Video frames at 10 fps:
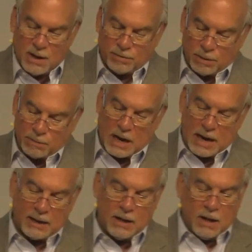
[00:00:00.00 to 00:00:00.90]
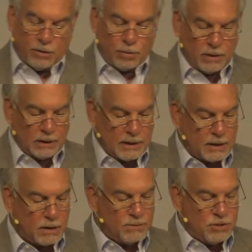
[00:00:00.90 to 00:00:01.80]
from God through the
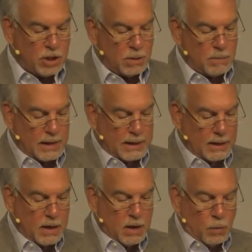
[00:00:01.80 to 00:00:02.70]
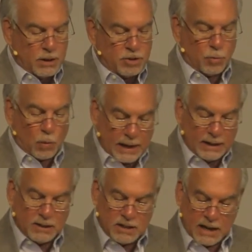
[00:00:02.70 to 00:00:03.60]
letter of Jeremiah, which
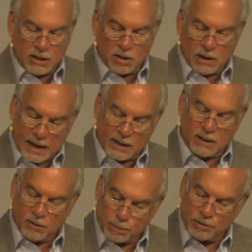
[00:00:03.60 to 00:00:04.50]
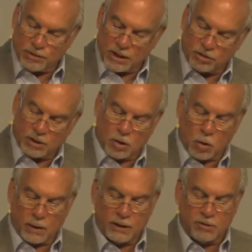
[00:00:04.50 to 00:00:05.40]
writing Daniel had in his possession
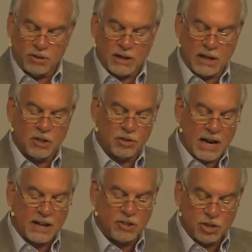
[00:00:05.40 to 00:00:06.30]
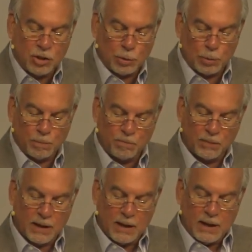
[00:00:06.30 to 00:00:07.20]
according to Daniel 9:2.
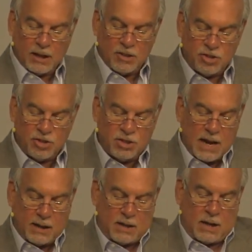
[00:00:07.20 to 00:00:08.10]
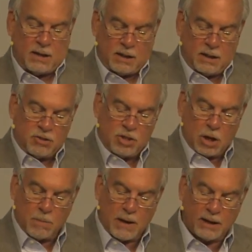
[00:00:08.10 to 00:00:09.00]
In
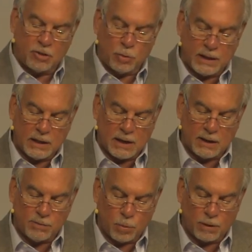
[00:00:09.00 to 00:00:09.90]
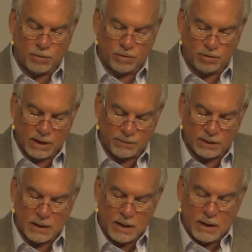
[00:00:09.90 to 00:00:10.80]
Jeremiah 29:4-7,